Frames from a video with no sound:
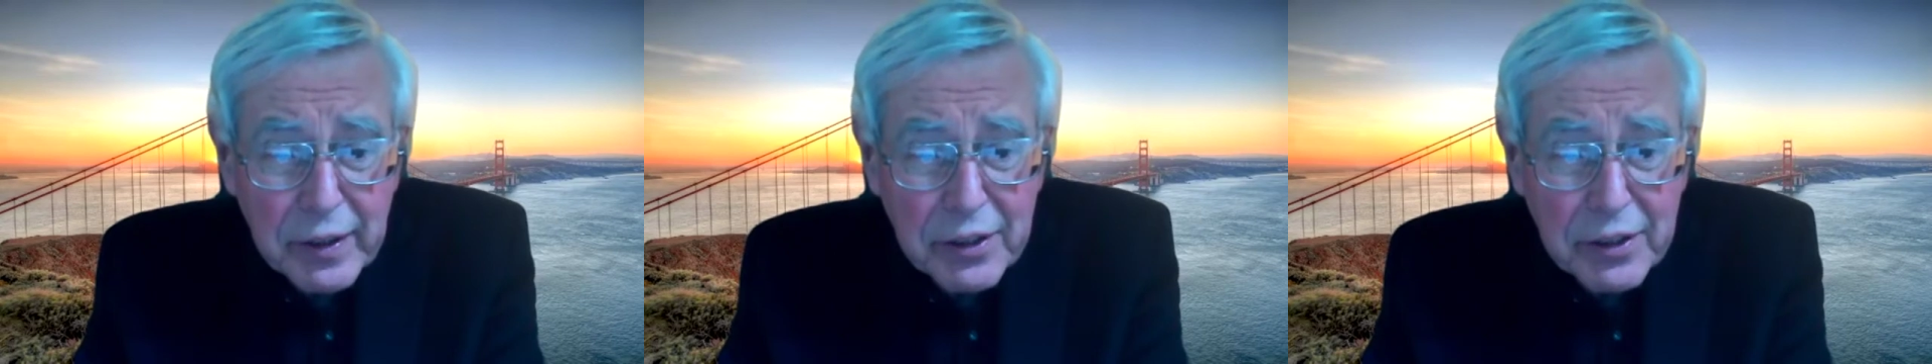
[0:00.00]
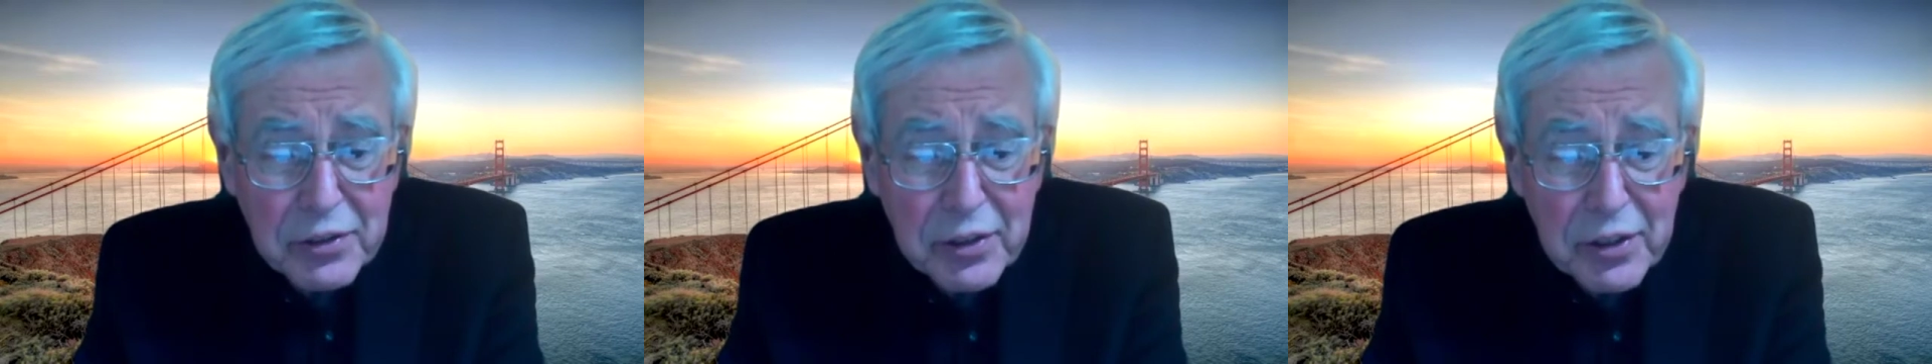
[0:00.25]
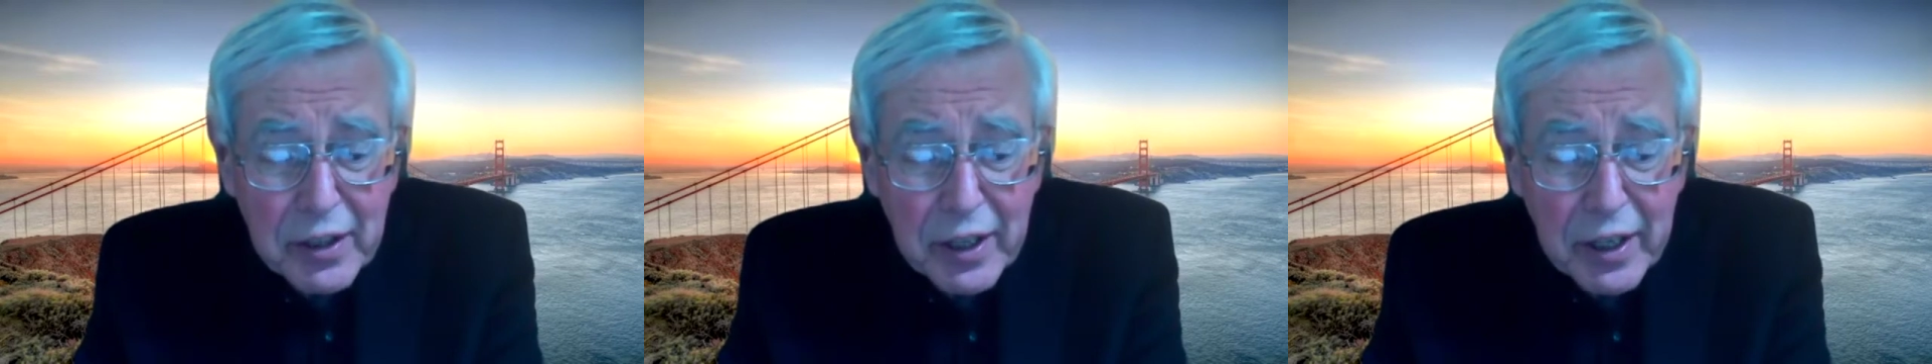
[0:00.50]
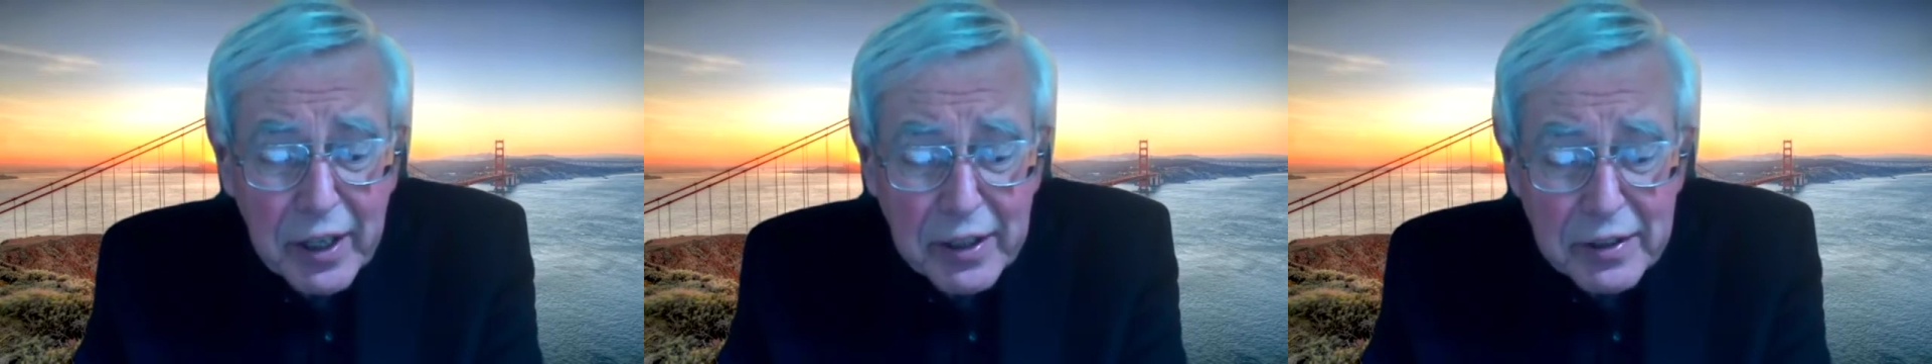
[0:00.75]
east
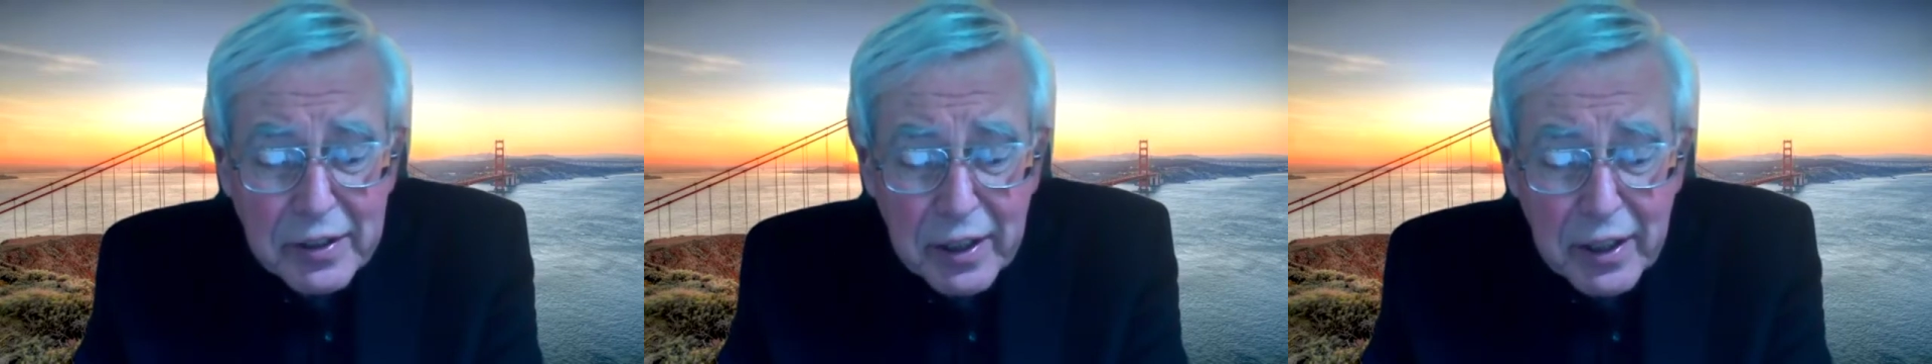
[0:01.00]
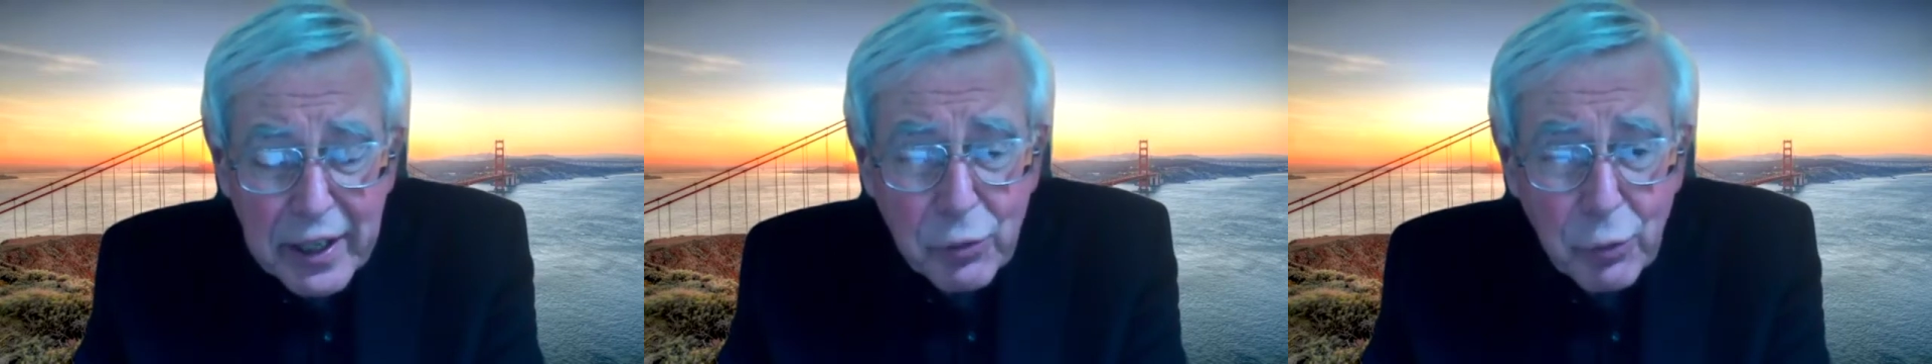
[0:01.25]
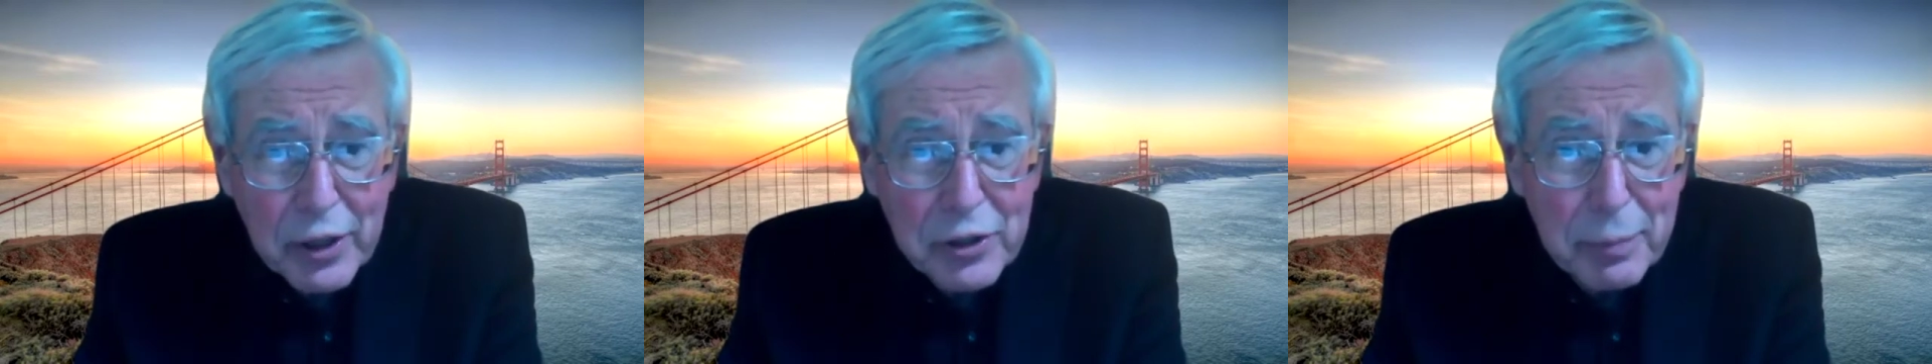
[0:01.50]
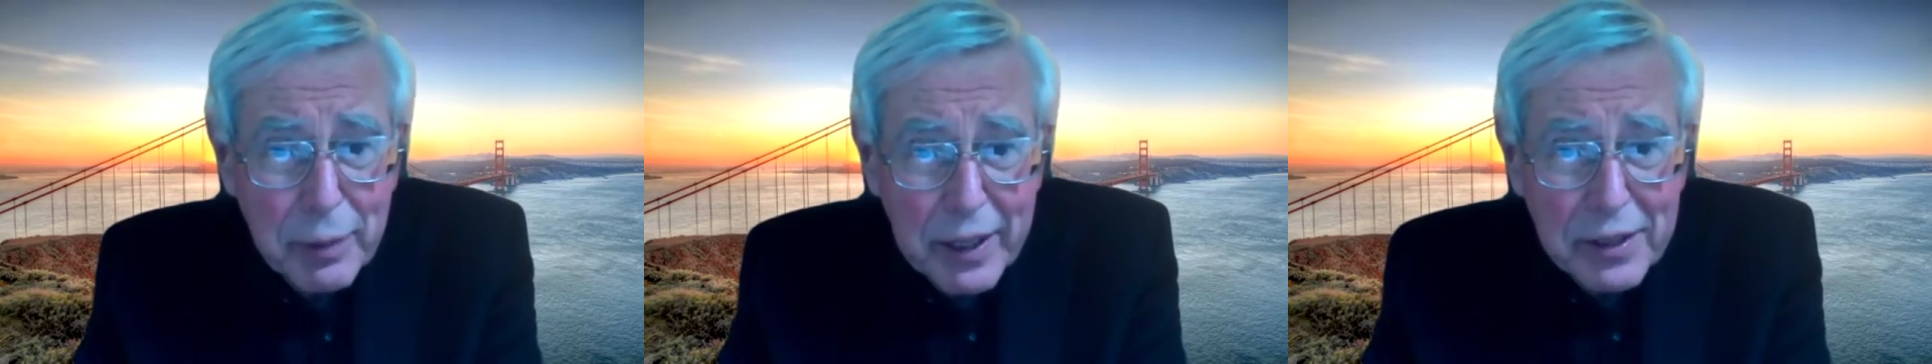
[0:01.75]
and
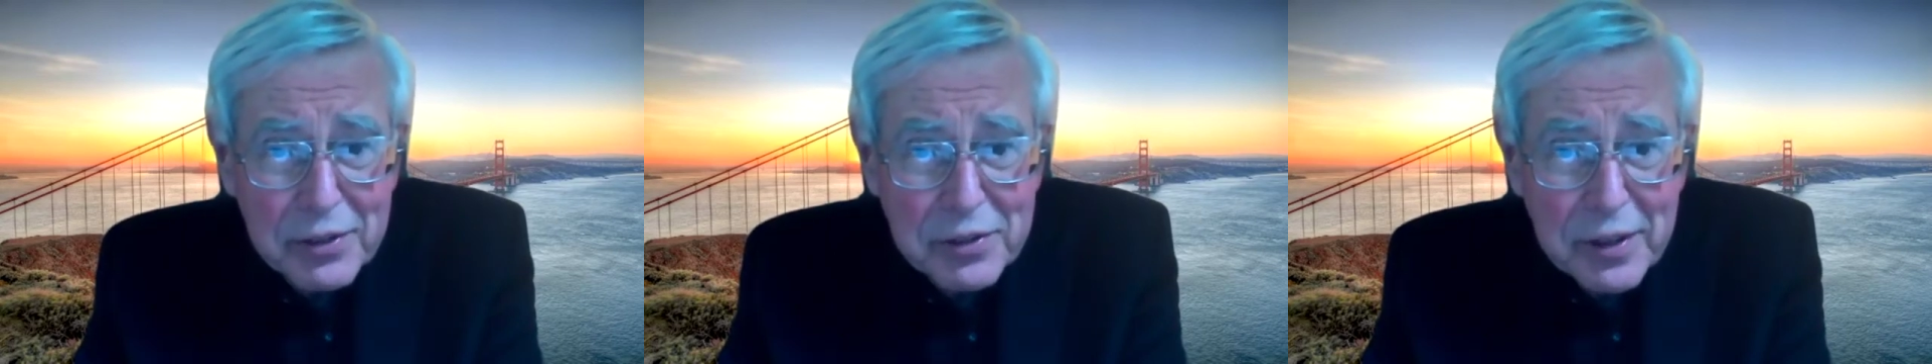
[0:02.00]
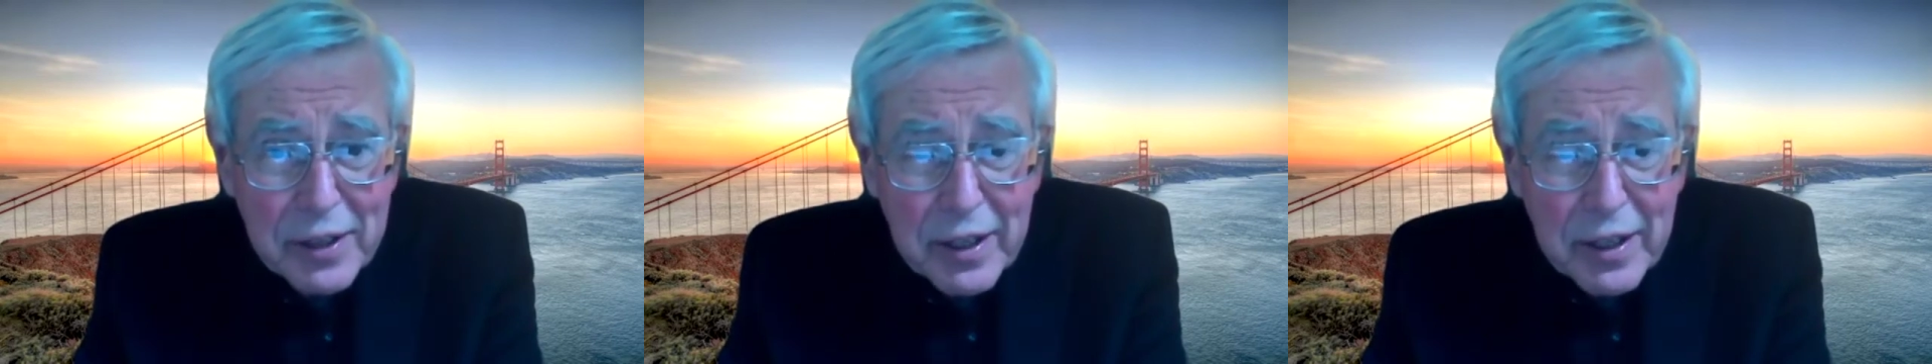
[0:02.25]
west bays